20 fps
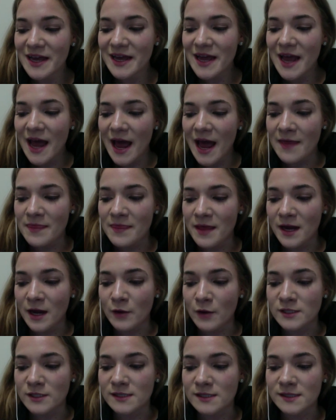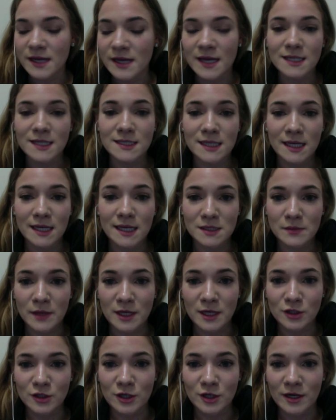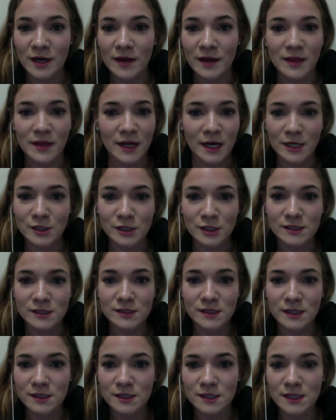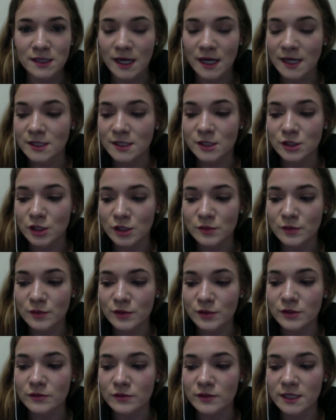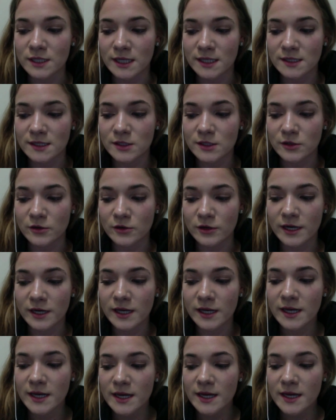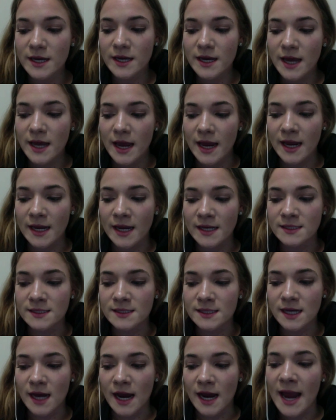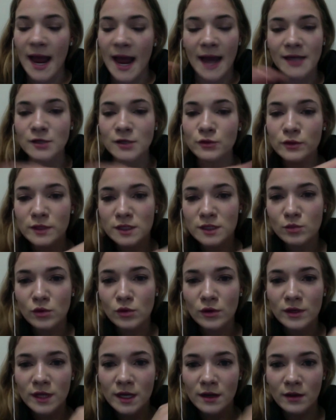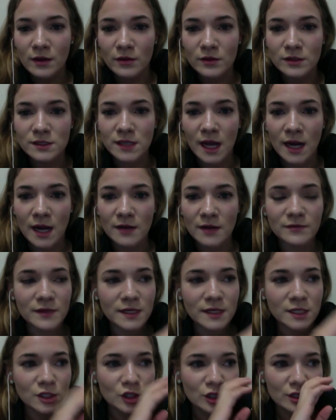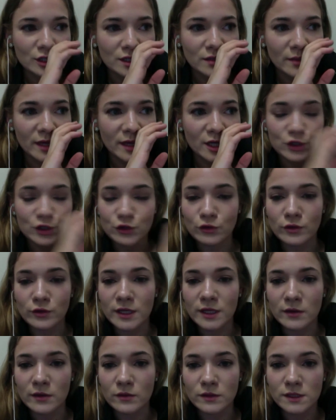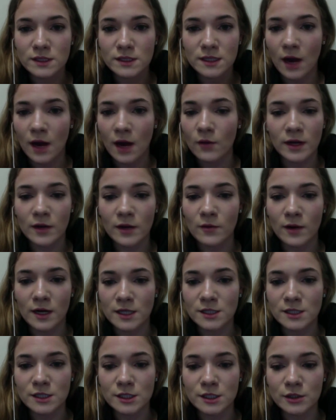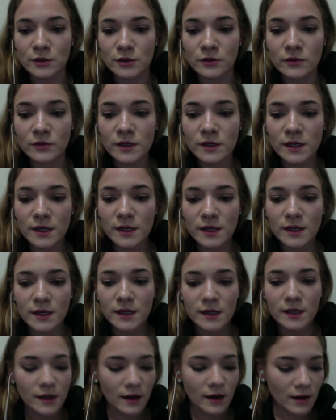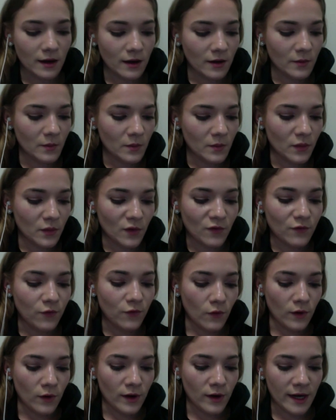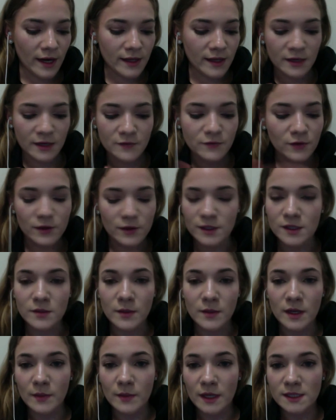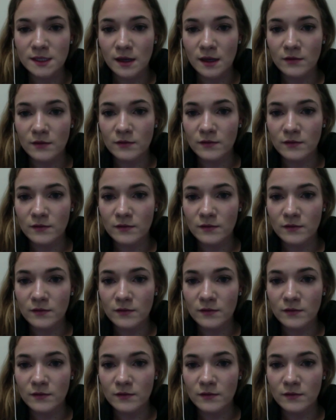and then I was a psych and dance major, and then I just decided to just pursue the dance degree. And I had to explore that other side of things just to make sure that it's not what I wanted to do before I like fully committed myself.